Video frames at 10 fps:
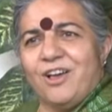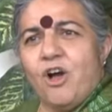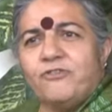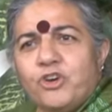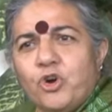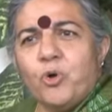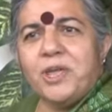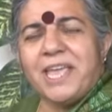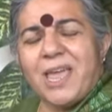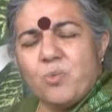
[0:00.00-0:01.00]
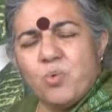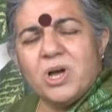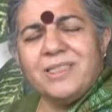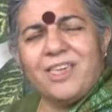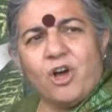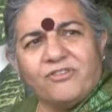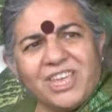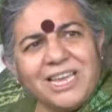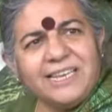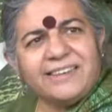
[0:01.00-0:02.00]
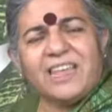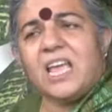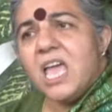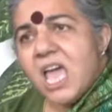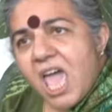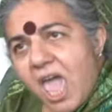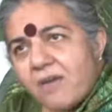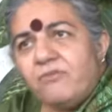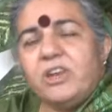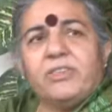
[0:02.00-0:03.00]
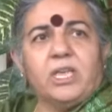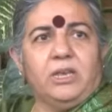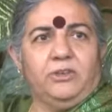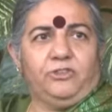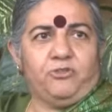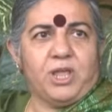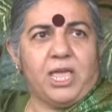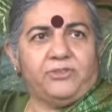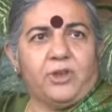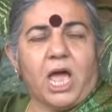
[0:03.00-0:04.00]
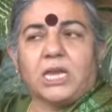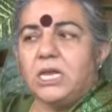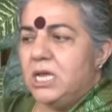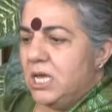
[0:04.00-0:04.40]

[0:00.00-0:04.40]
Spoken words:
of growing and worthy of eating. Everything industry has done